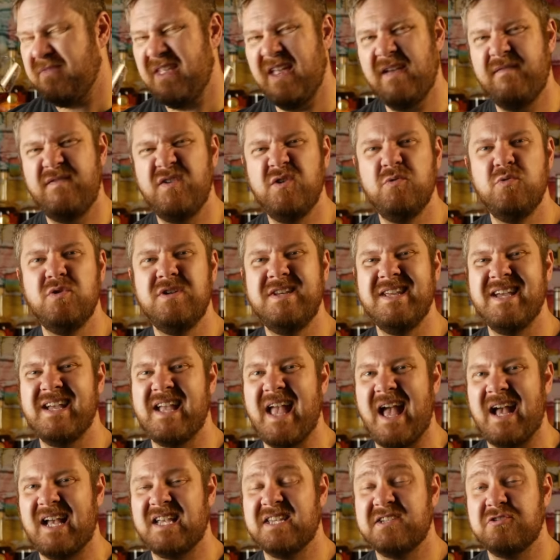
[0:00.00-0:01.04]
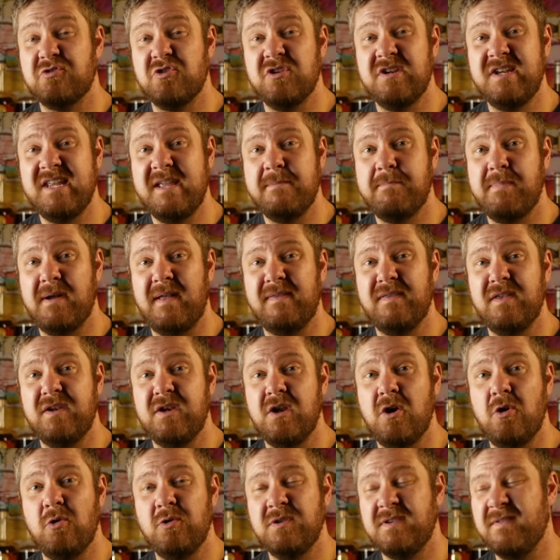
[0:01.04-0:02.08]
If you dig extra deep on the
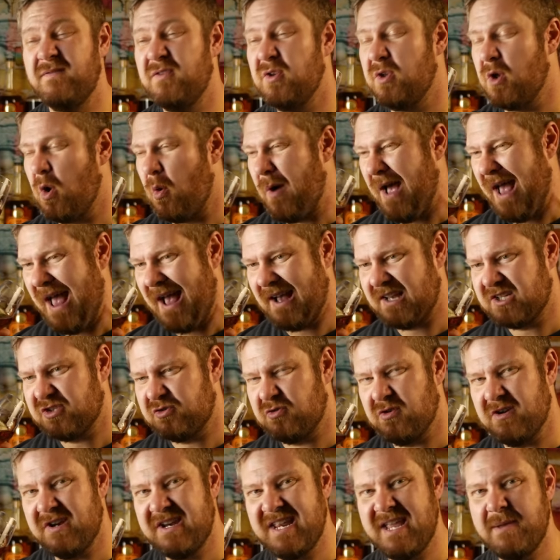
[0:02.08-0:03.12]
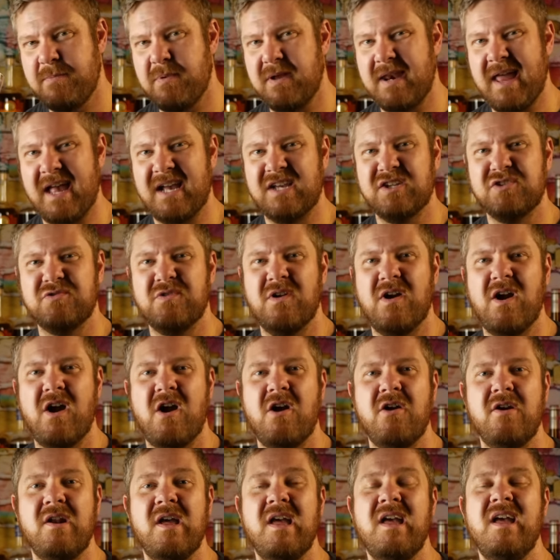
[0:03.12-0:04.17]
nose, if you go extra deep and extra
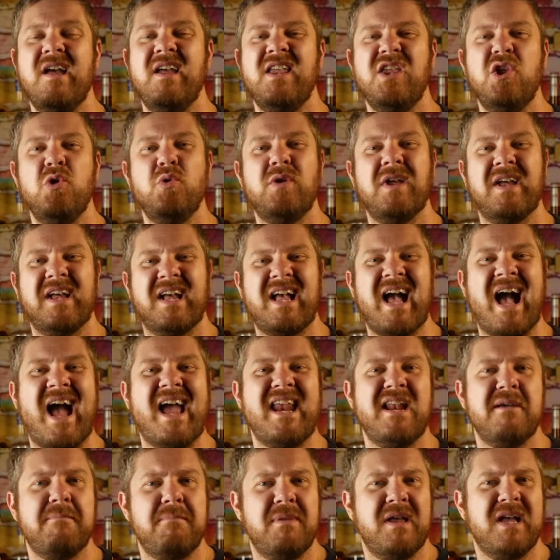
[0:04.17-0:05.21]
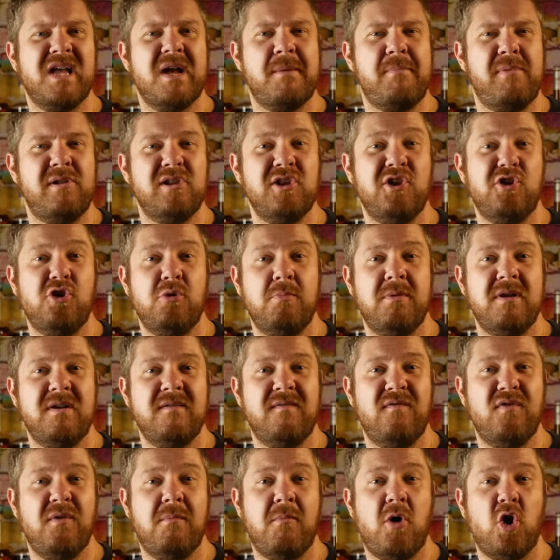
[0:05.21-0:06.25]
hard, you can kind of pick up a little bit
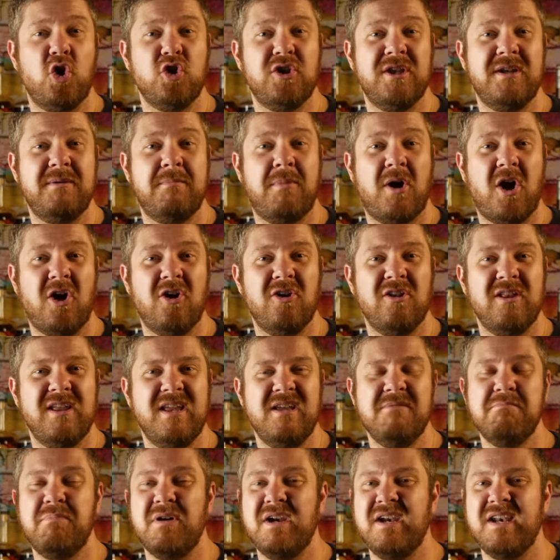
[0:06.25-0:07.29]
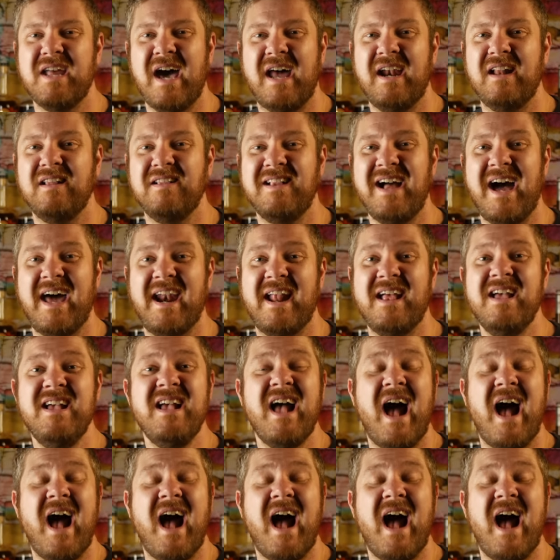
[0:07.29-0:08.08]
of the malted barley, but not a lot.